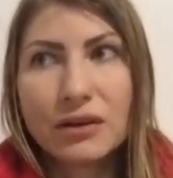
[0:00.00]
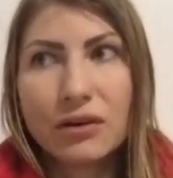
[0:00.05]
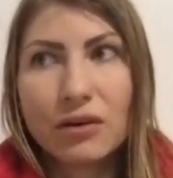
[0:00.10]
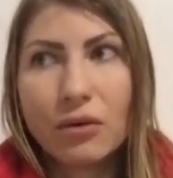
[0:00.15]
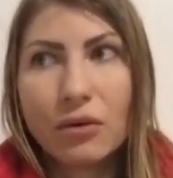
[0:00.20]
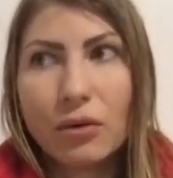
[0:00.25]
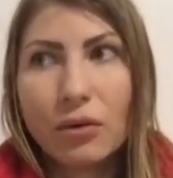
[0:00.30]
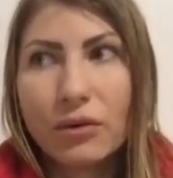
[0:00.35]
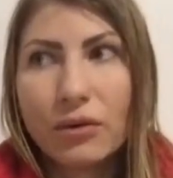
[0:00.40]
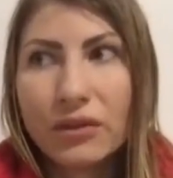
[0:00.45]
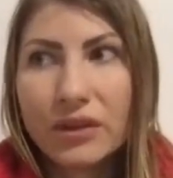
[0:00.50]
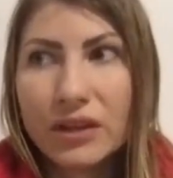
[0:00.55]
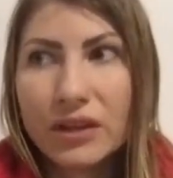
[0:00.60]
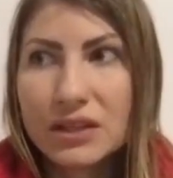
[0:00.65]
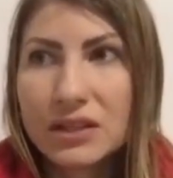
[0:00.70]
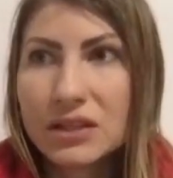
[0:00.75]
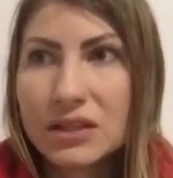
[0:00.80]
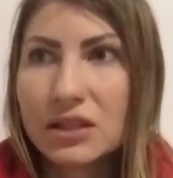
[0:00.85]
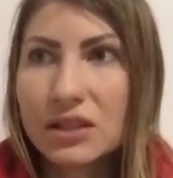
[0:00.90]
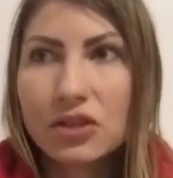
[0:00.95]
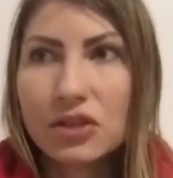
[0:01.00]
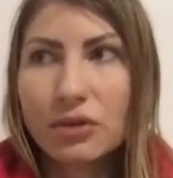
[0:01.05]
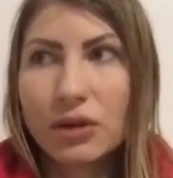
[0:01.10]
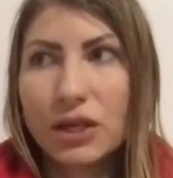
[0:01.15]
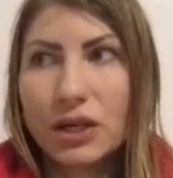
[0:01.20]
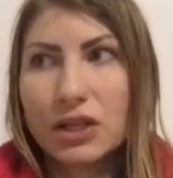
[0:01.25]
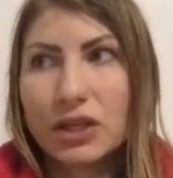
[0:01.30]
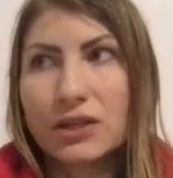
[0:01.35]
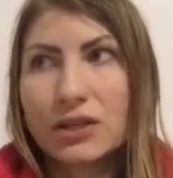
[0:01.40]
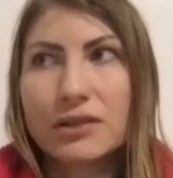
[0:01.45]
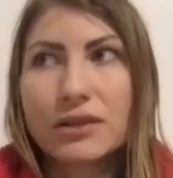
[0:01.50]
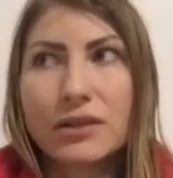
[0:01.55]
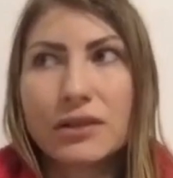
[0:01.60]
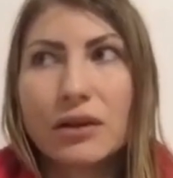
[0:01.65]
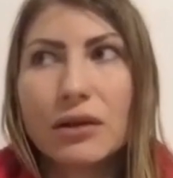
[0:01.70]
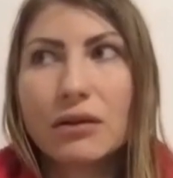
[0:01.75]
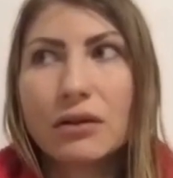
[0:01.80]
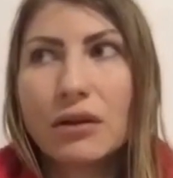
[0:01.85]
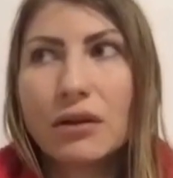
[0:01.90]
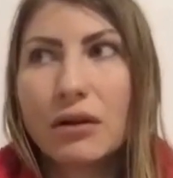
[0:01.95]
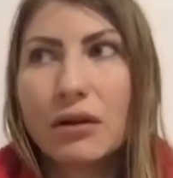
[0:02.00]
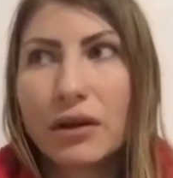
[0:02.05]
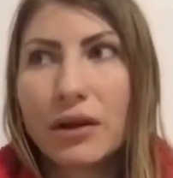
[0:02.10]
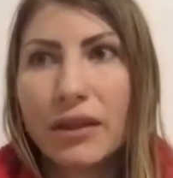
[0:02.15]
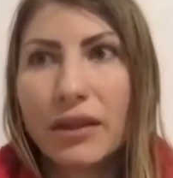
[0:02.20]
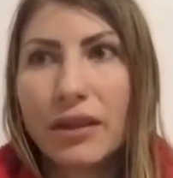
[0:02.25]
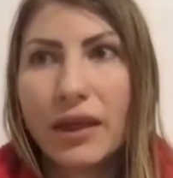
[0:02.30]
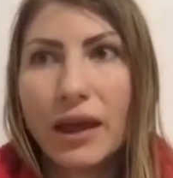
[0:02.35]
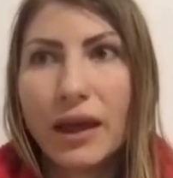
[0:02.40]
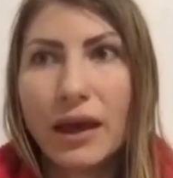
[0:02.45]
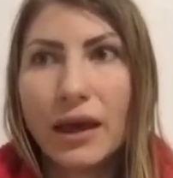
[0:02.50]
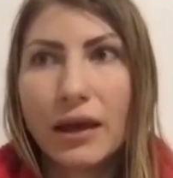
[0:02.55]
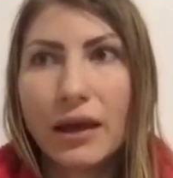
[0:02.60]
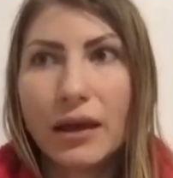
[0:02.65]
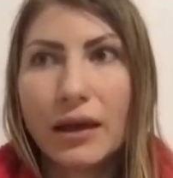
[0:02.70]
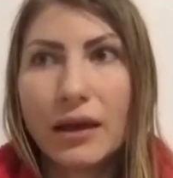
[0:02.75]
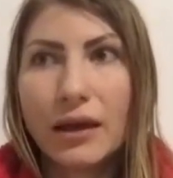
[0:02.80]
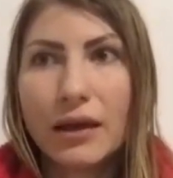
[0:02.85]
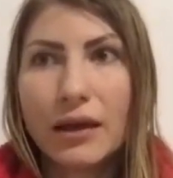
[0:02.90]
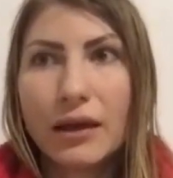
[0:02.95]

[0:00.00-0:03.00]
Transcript: all these situations are no longer there,